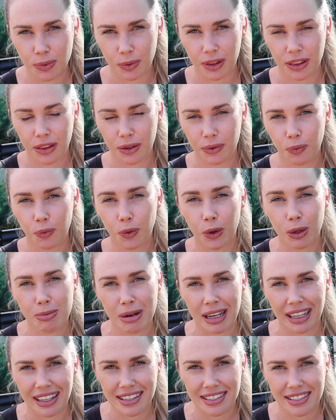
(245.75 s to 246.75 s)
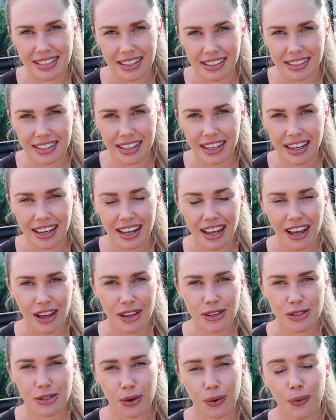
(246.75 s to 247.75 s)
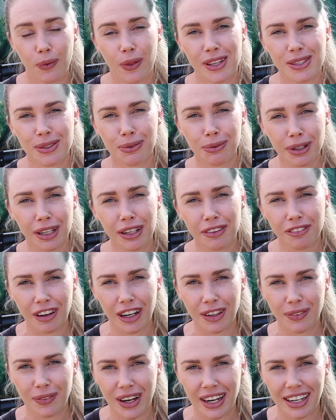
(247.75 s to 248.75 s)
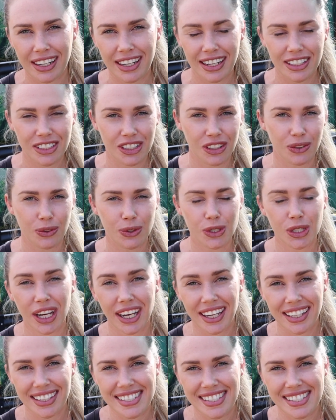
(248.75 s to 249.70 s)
with the watermelon centre. So that's a really fun one to chuck in